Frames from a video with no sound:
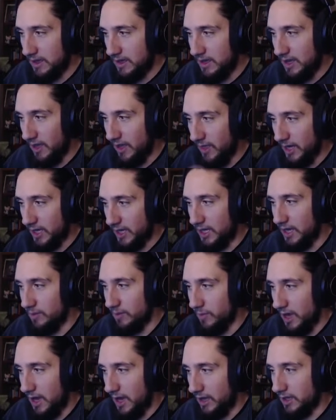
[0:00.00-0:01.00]
And then it came
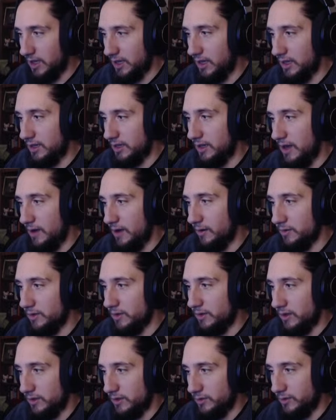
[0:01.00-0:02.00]
back, and now
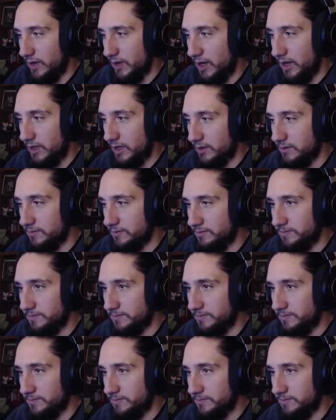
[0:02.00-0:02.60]
everything's fine.